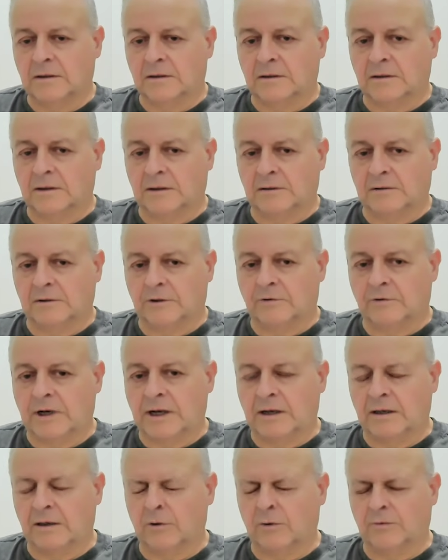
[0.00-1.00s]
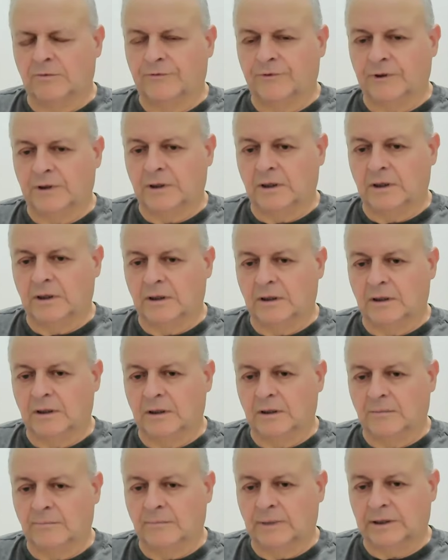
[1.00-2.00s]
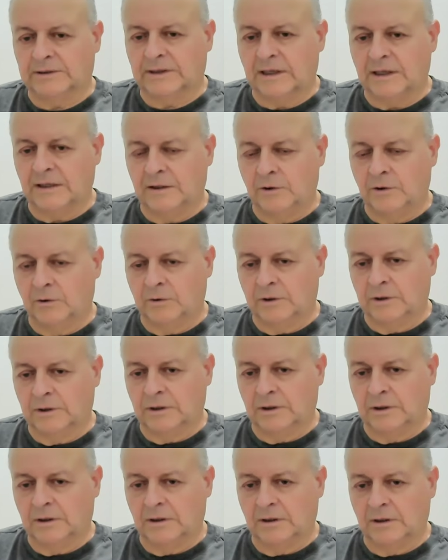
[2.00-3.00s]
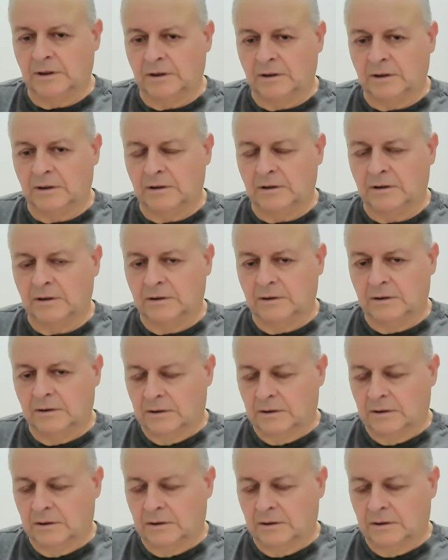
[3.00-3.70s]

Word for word: in the rank of battalion